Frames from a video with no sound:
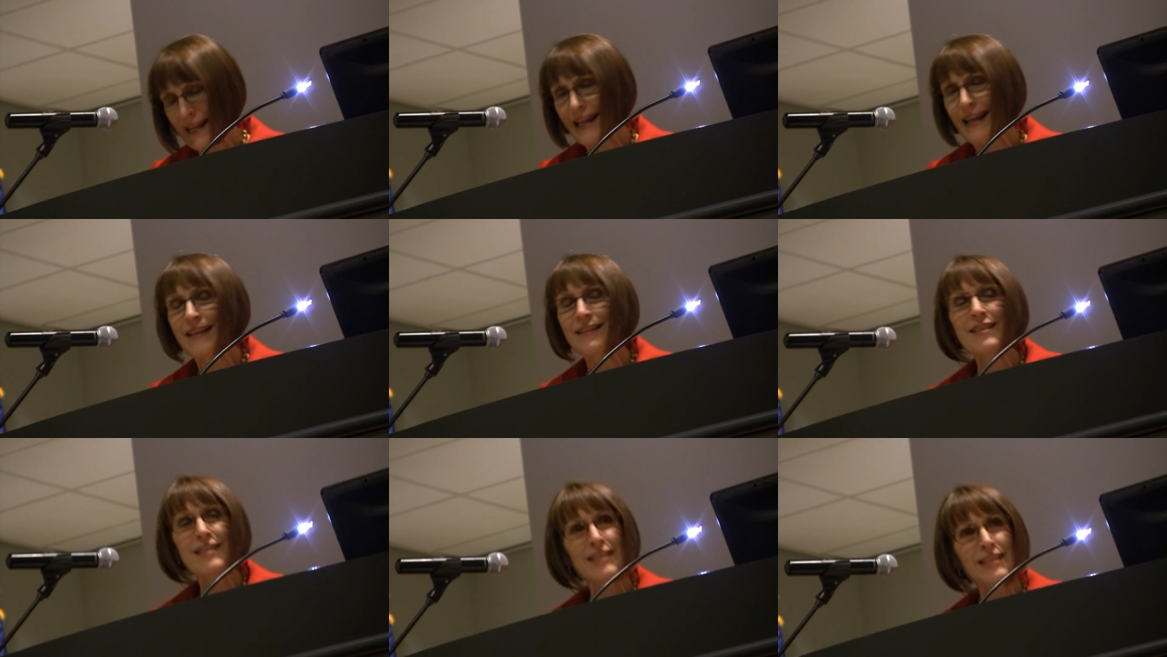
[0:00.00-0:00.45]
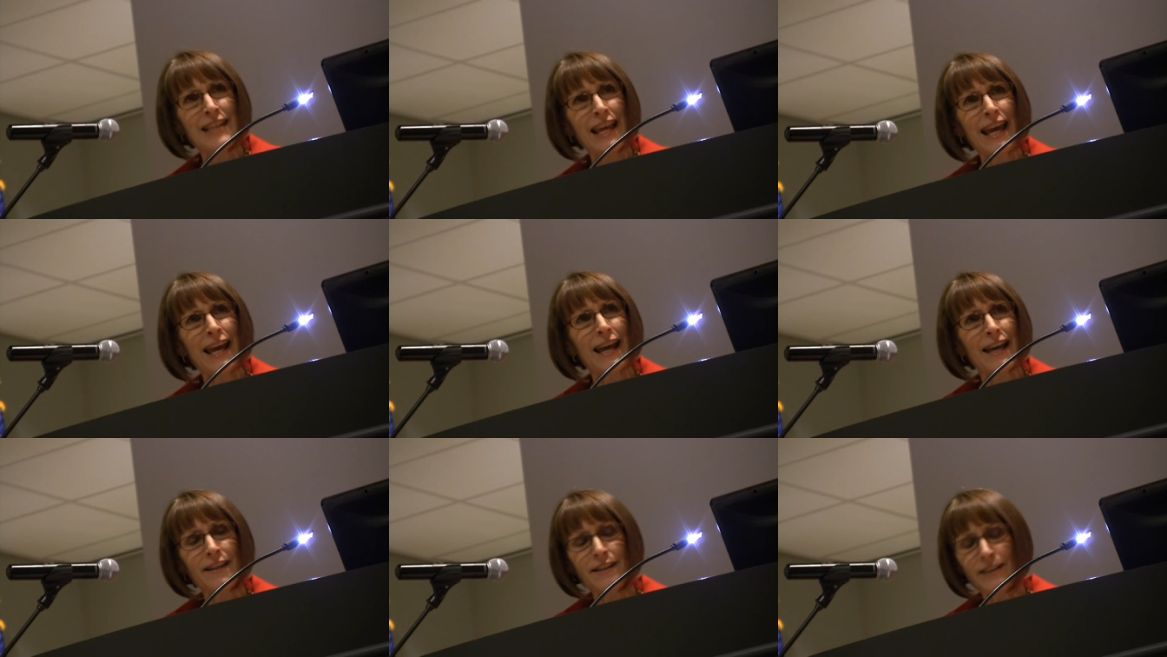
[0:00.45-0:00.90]

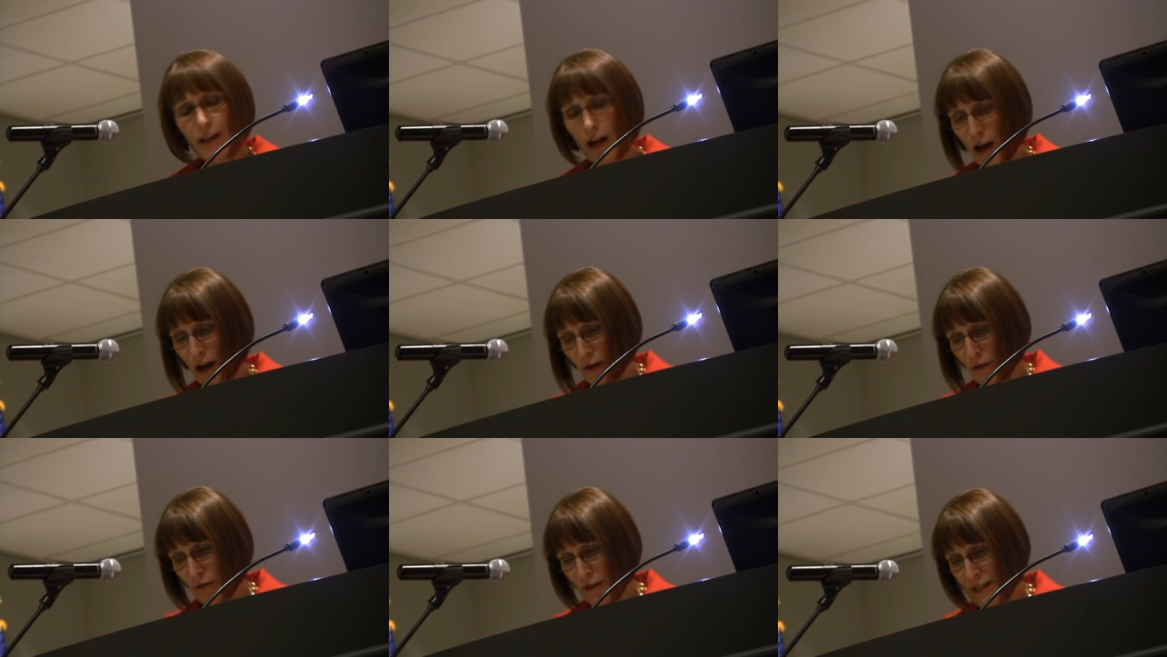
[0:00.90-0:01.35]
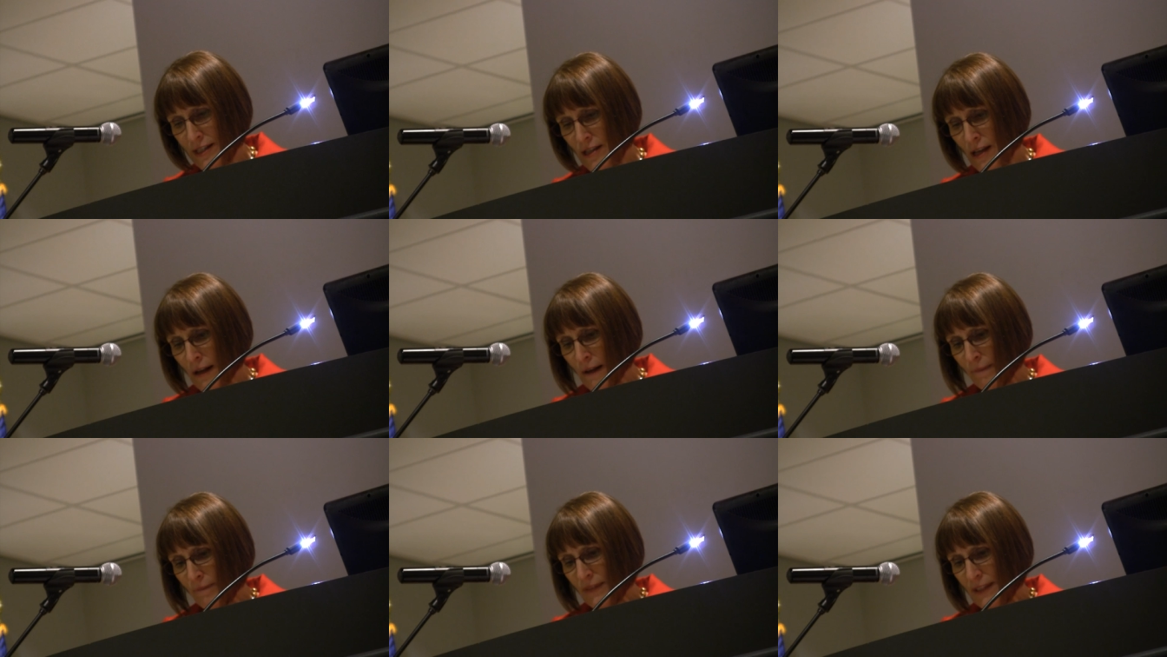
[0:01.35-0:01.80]
Instead, Congress
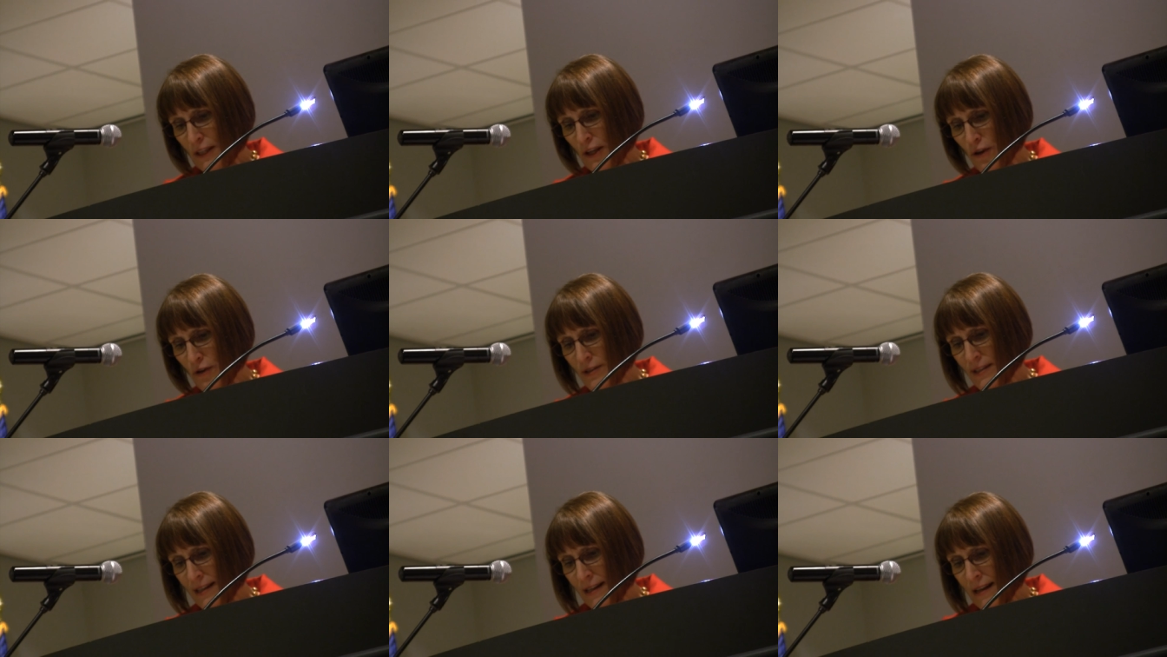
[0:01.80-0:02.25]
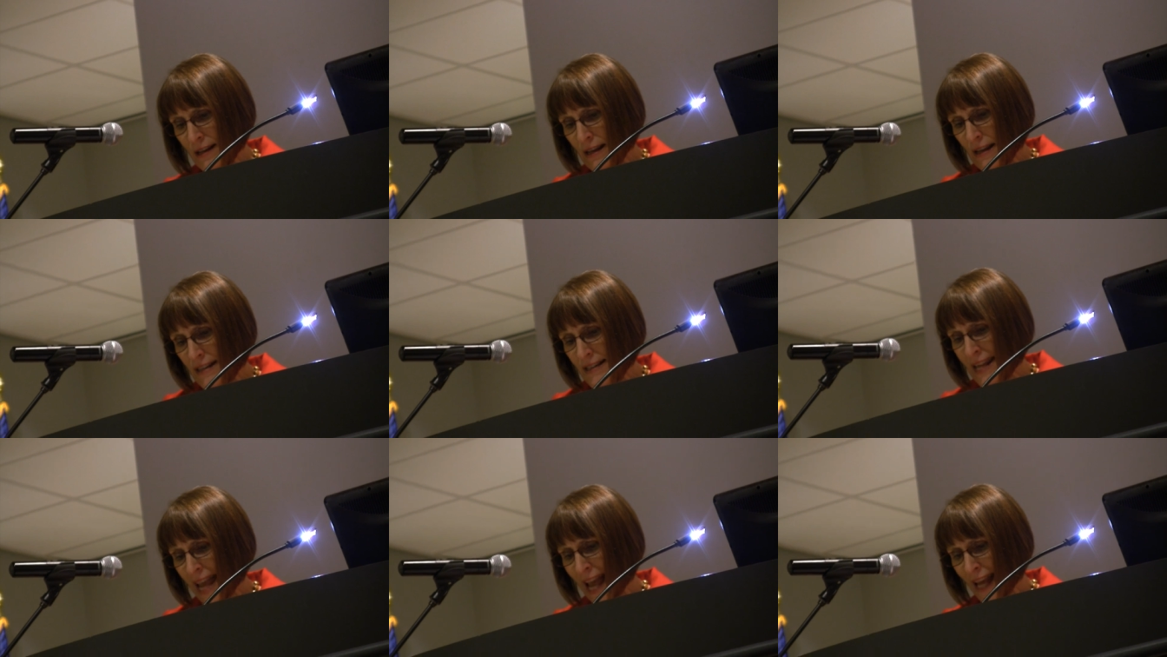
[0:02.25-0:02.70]
used
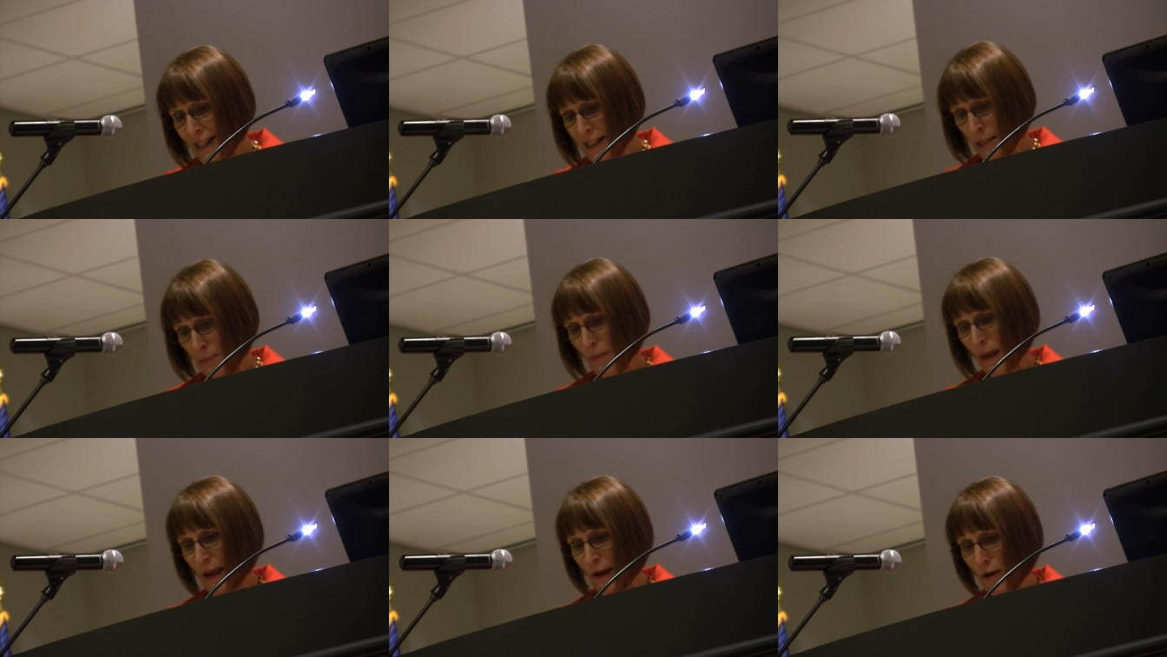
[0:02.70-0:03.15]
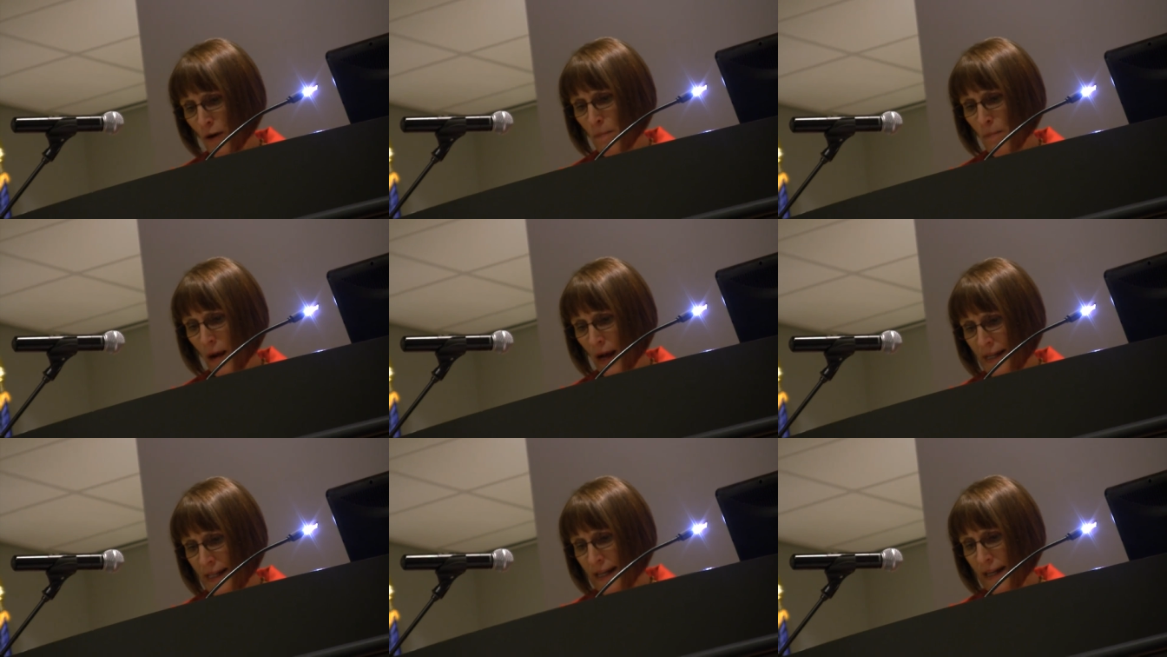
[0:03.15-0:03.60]
taxpayer
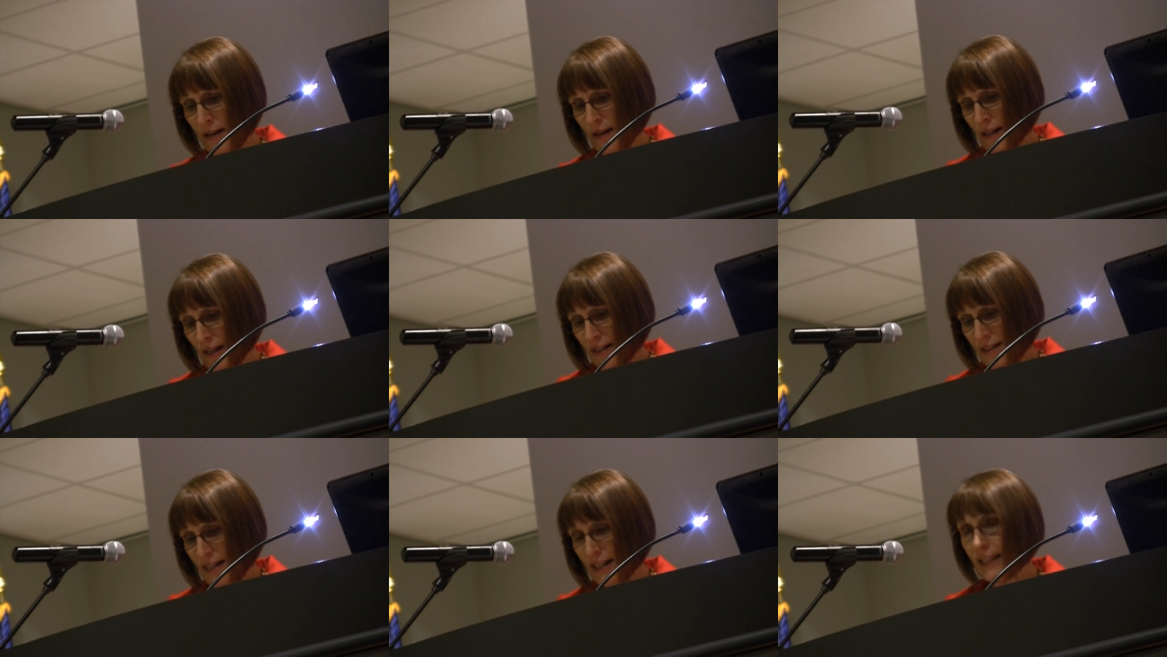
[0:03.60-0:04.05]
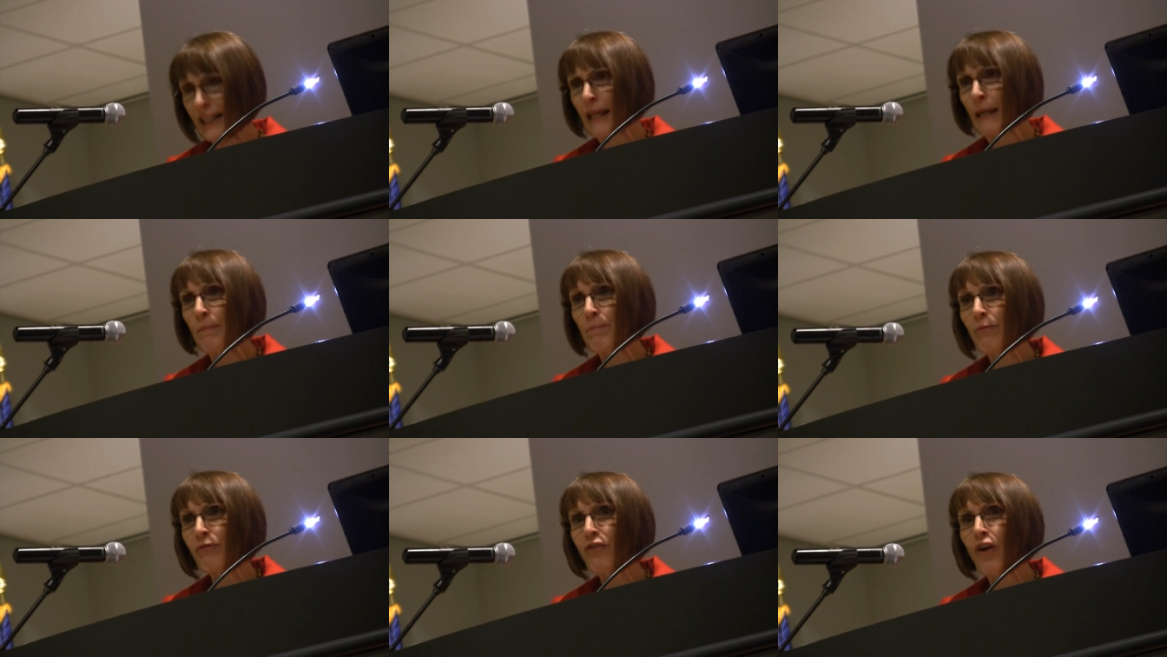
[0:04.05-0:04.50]
money to
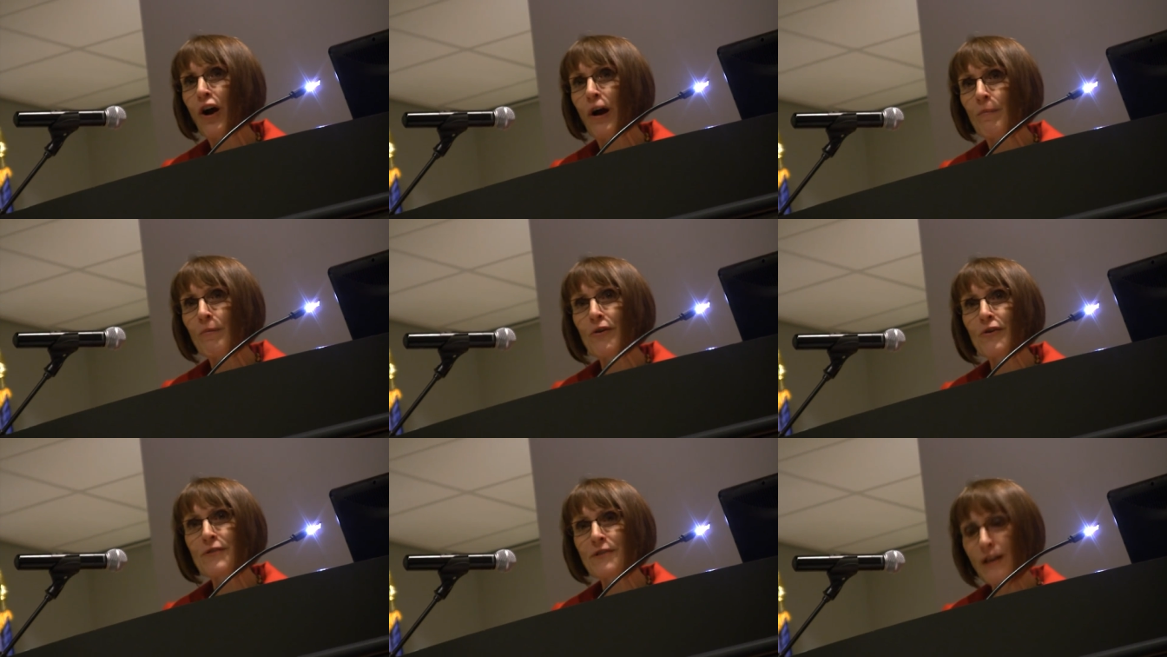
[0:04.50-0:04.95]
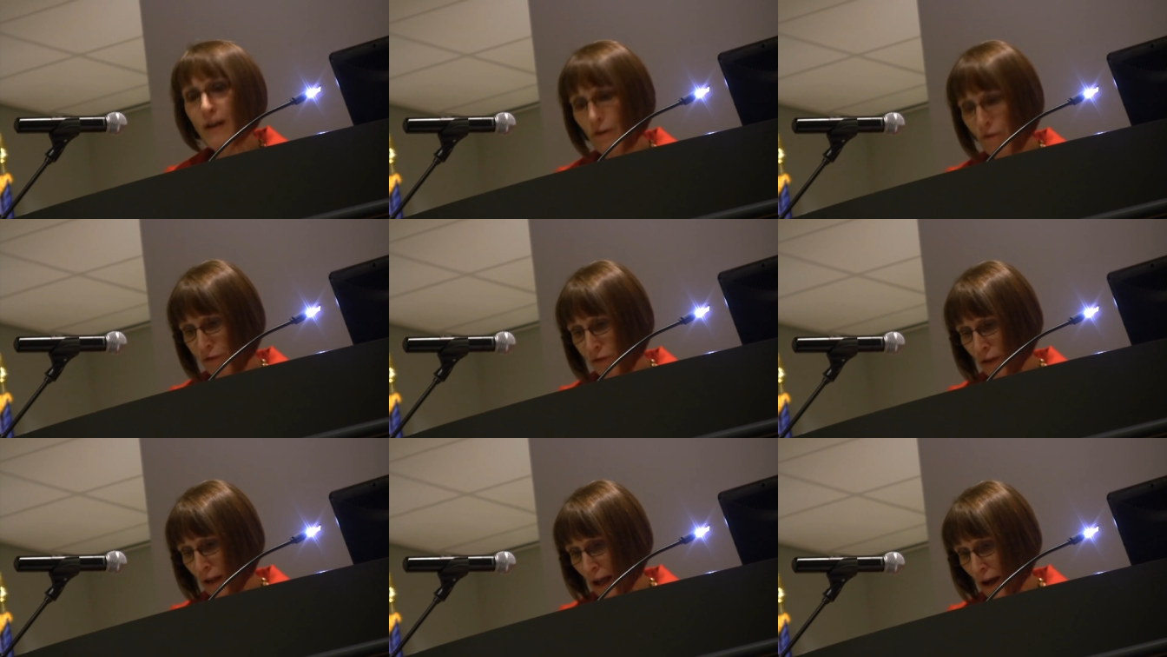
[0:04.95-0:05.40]
keep farmers
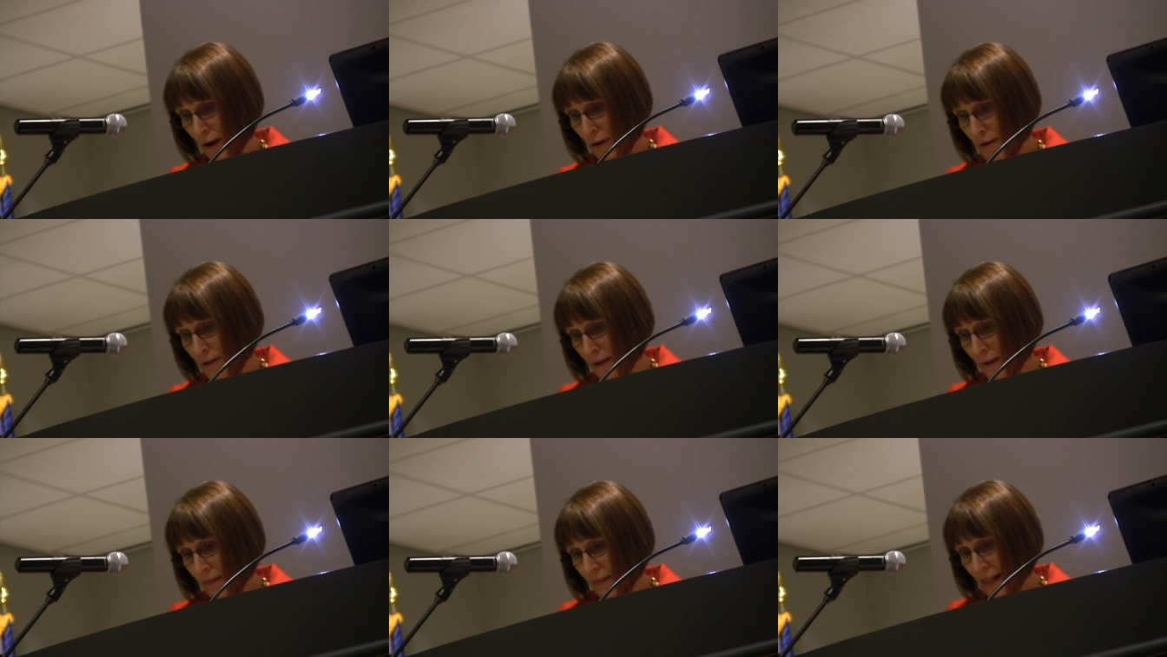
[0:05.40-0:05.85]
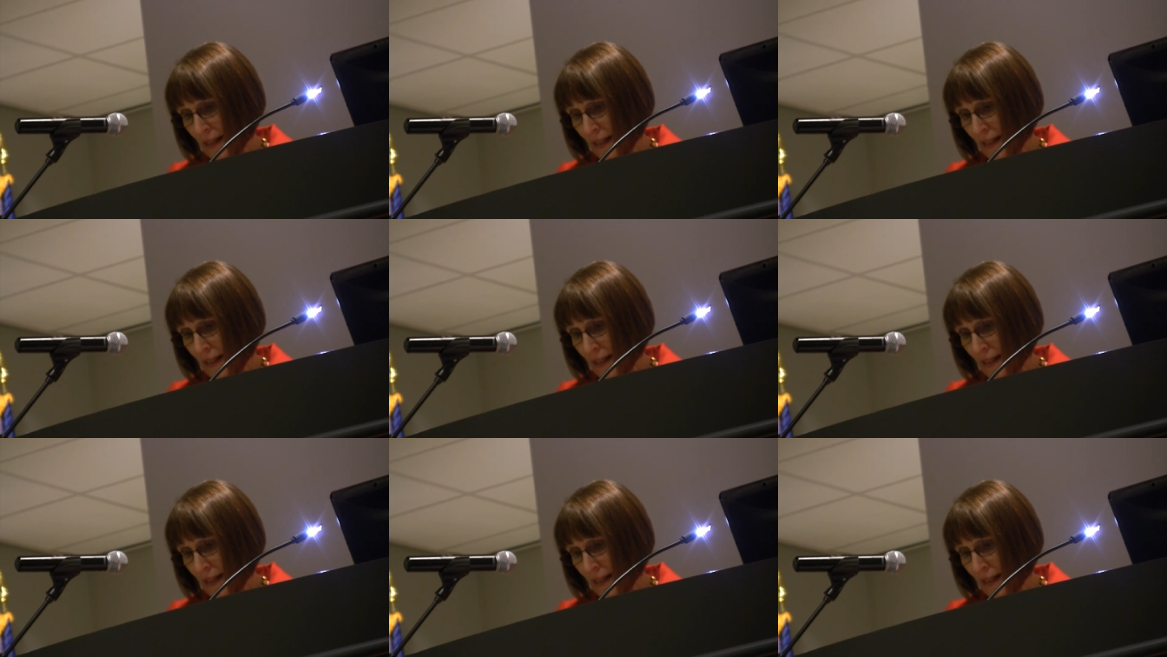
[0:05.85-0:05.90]
afloat.